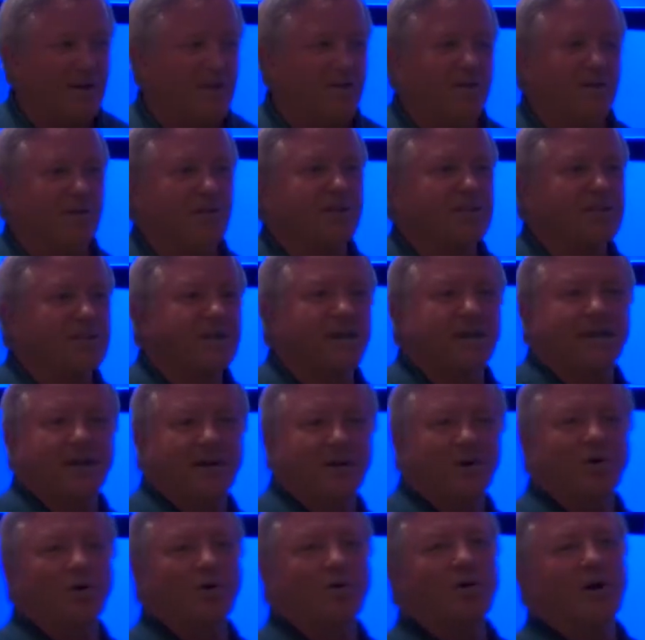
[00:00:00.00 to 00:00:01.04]
third is I get
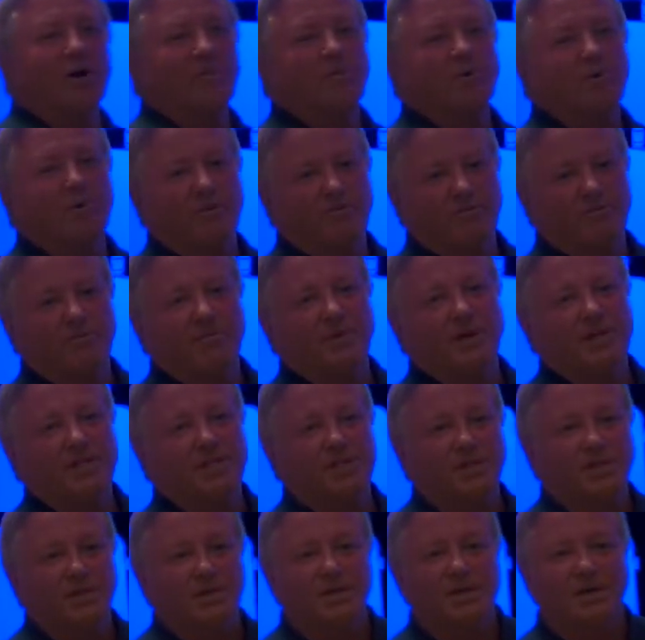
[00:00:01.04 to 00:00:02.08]
a whole lot more
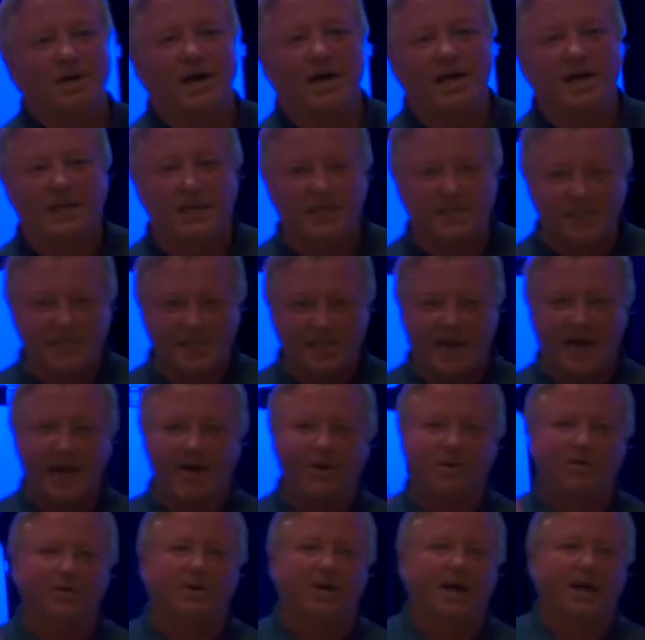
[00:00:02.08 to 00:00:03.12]
information. I get
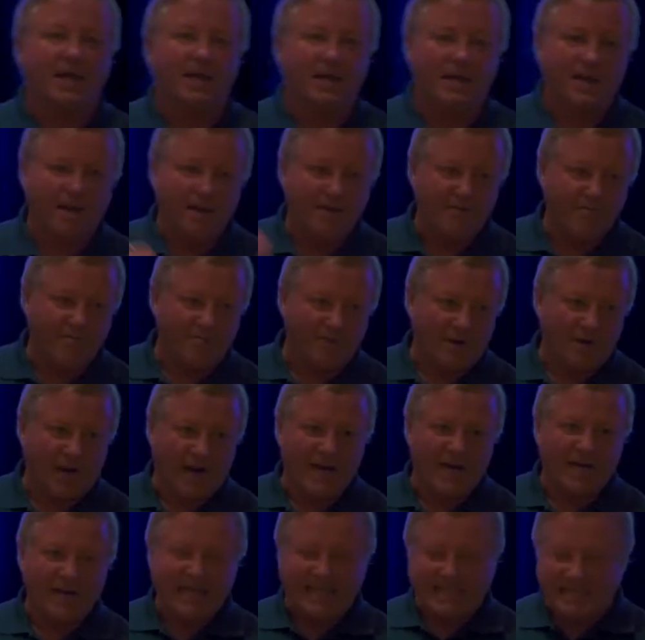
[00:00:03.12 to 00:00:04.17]
sound, I get, I
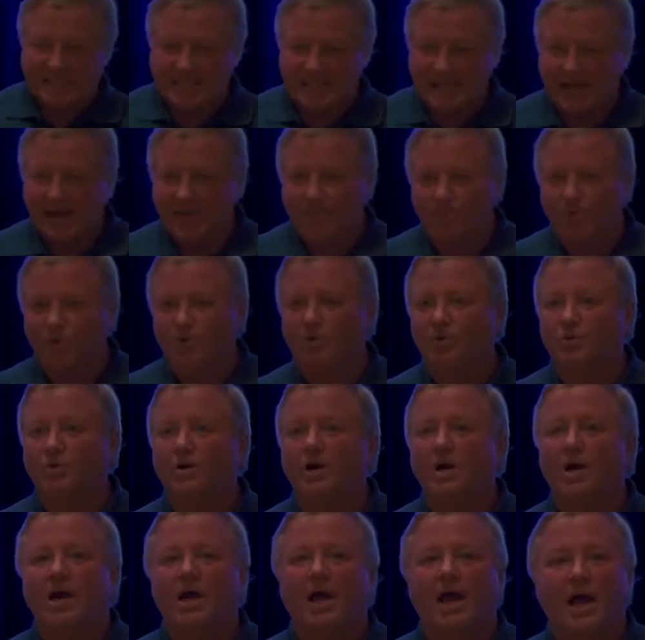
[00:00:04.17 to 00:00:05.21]
get example,
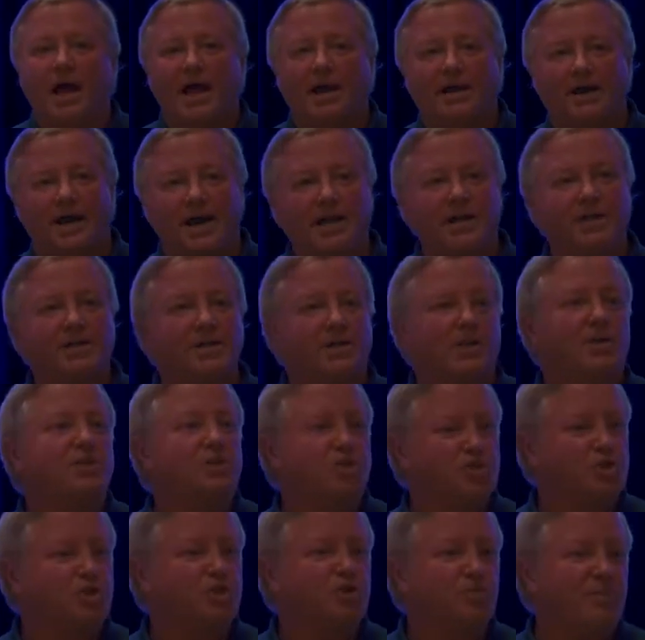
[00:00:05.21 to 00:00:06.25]
and I can
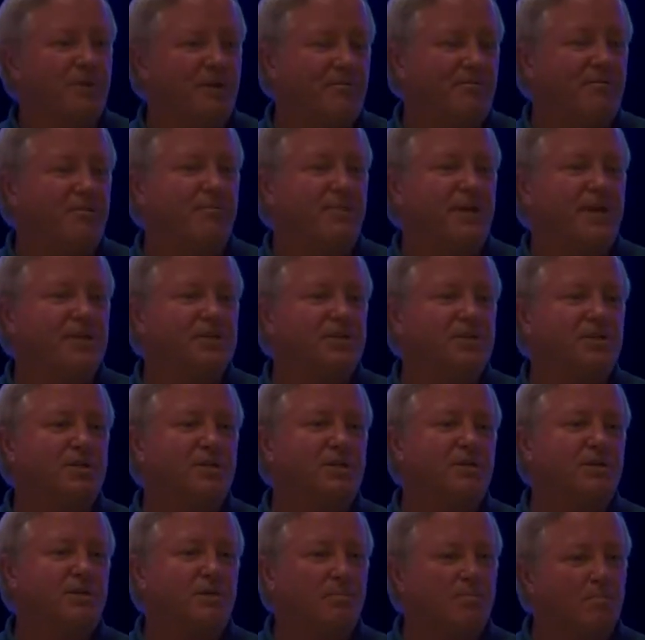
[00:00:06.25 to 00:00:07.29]
consume
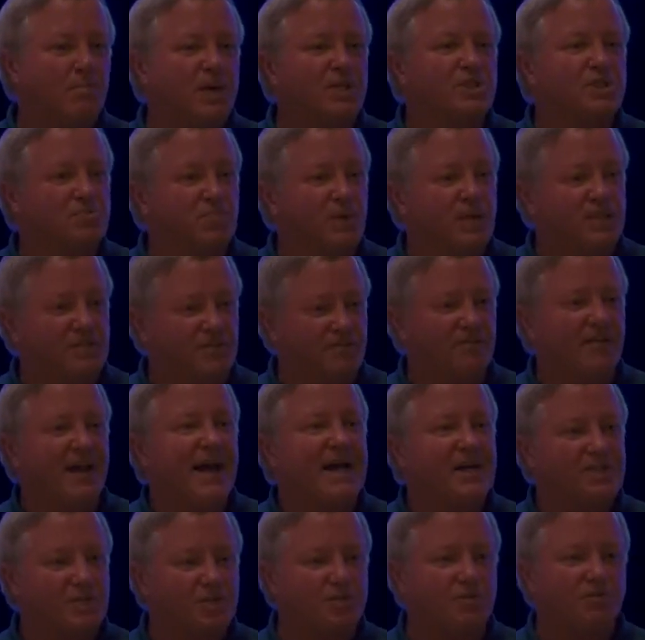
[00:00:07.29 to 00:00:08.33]
information much, much
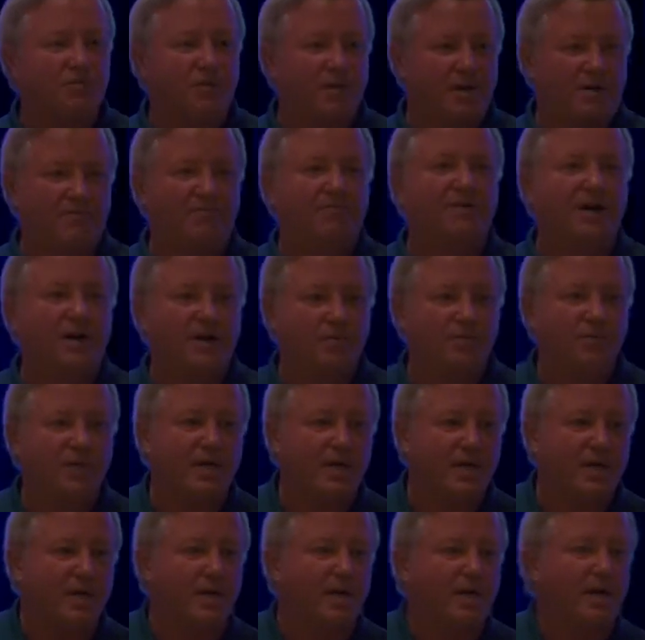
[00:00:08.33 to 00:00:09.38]
faster than if I
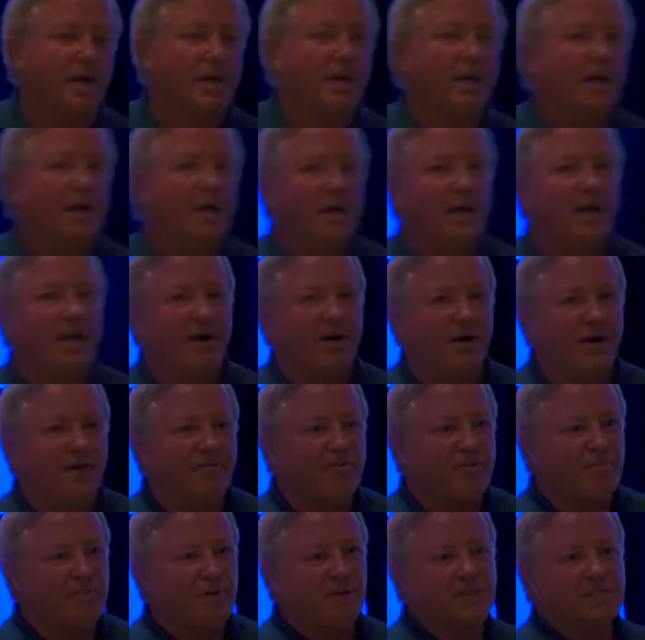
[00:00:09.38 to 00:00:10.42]
read it. Now,
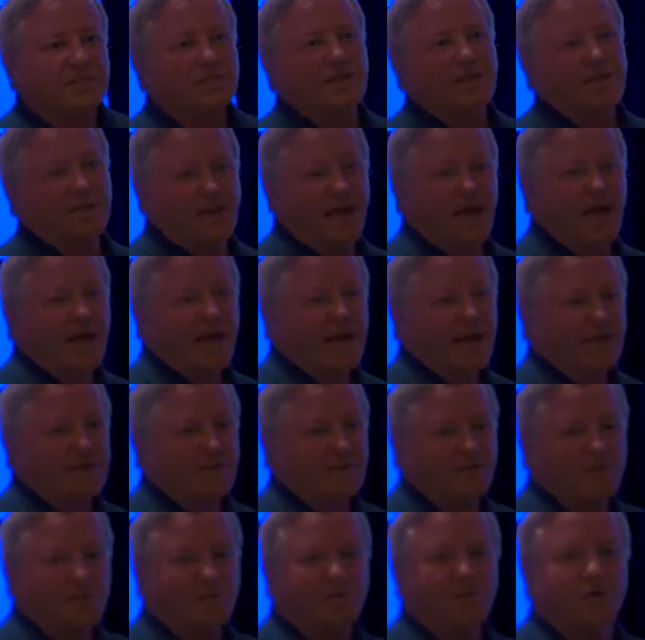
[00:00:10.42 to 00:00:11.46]
everybody's getting the hang of
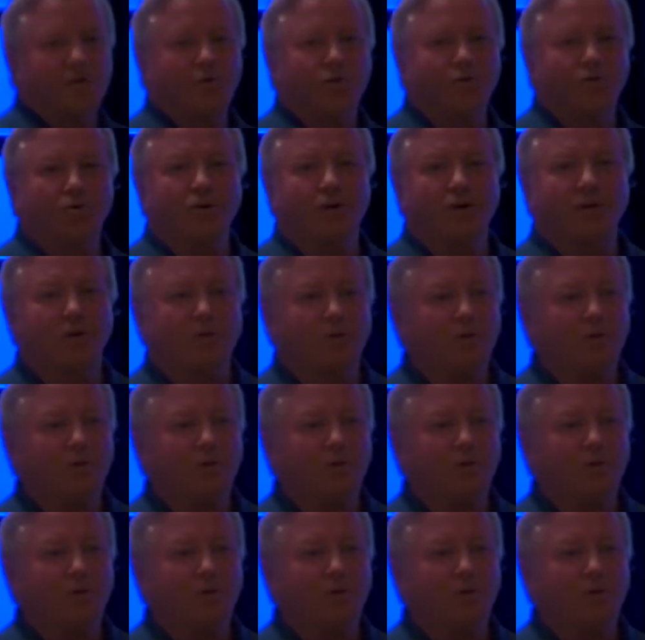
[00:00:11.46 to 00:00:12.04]
this. So you look at